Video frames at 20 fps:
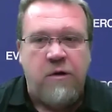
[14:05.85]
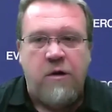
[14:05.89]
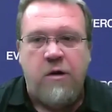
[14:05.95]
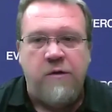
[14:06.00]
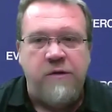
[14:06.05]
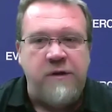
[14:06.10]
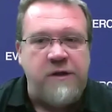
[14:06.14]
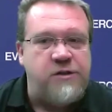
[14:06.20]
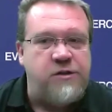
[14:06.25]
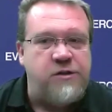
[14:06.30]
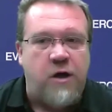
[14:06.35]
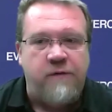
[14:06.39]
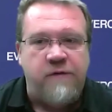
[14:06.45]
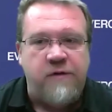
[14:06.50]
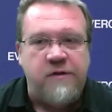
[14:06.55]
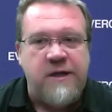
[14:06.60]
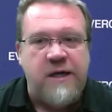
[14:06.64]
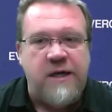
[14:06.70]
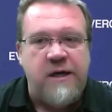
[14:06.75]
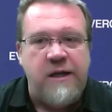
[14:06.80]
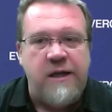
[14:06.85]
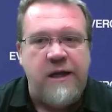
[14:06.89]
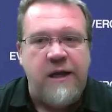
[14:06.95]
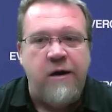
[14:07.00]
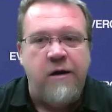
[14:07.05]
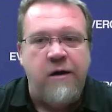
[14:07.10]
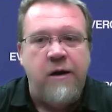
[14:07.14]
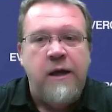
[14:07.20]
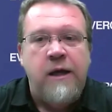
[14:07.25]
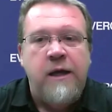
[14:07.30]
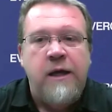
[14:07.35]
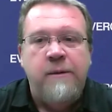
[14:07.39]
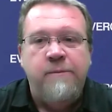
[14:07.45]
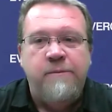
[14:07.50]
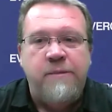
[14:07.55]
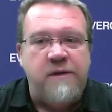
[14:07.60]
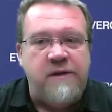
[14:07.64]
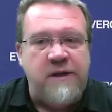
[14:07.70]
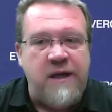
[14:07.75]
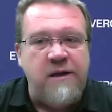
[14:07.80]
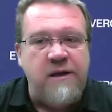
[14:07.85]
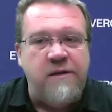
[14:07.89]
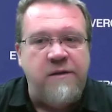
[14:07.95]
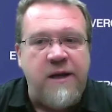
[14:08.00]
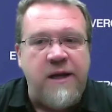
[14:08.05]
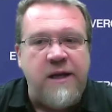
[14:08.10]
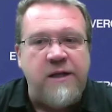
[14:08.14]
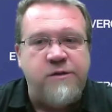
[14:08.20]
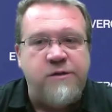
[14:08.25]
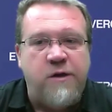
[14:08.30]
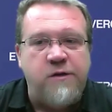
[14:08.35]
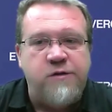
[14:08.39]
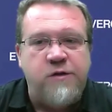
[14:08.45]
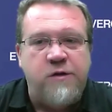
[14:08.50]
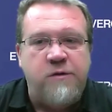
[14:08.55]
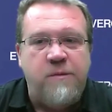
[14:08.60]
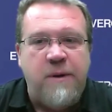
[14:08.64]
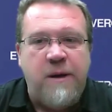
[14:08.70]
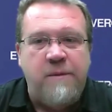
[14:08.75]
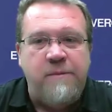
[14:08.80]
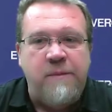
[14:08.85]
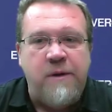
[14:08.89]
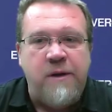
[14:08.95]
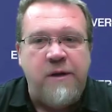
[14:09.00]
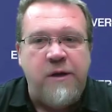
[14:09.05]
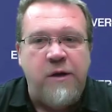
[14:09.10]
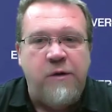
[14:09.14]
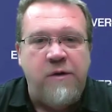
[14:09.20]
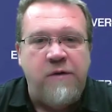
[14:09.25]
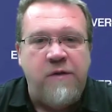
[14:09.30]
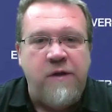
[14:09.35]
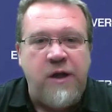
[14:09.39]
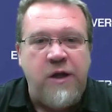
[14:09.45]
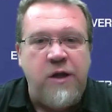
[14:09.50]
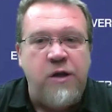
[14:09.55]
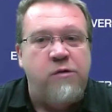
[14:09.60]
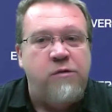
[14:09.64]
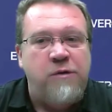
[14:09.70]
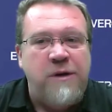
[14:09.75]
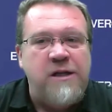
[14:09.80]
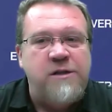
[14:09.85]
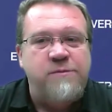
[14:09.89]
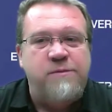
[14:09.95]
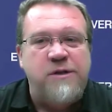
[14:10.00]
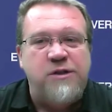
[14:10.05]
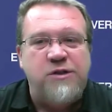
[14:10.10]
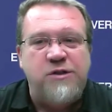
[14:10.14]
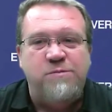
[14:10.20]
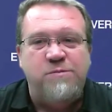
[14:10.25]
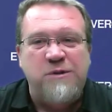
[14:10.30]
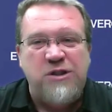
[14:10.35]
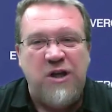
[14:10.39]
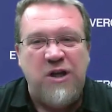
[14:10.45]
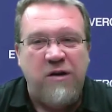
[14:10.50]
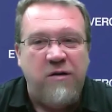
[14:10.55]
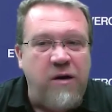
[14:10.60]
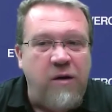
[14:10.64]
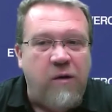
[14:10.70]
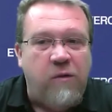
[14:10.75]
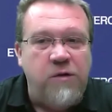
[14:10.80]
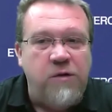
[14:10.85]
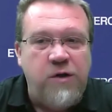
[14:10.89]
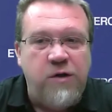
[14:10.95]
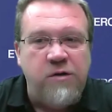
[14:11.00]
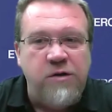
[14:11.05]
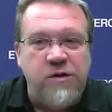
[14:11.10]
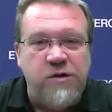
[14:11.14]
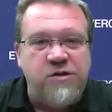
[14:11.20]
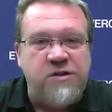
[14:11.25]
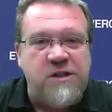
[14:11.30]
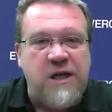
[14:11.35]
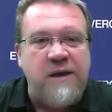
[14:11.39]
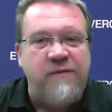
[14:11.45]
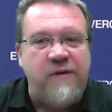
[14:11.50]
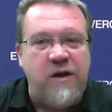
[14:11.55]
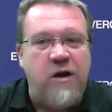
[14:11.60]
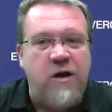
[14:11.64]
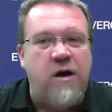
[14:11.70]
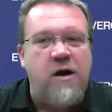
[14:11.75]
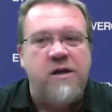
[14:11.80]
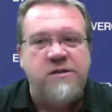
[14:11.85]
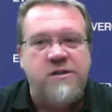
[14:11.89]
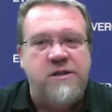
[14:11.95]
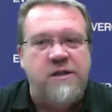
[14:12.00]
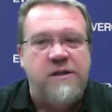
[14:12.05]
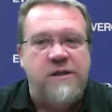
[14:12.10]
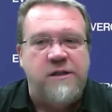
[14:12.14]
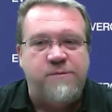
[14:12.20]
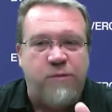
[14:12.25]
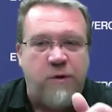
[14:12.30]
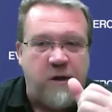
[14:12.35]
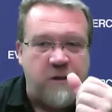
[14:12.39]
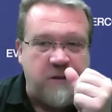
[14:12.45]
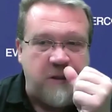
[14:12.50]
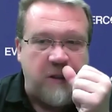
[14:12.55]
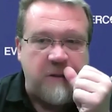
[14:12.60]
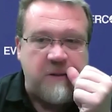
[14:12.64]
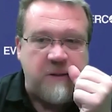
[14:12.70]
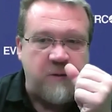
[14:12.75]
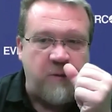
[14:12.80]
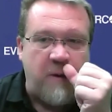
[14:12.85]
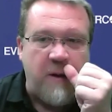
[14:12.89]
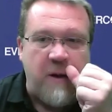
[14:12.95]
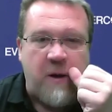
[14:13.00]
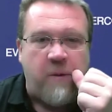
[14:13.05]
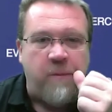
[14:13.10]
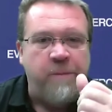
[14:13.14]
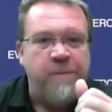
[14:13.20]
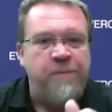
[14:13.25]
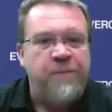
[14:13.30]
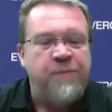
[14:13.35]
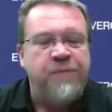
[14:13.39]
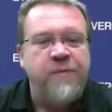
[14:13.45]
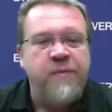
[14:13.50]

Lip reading: all these solvents out in the air. But at the end of the day, it's also about knowing that you don't need as much material. You're saving cost in this process as well. Yeah.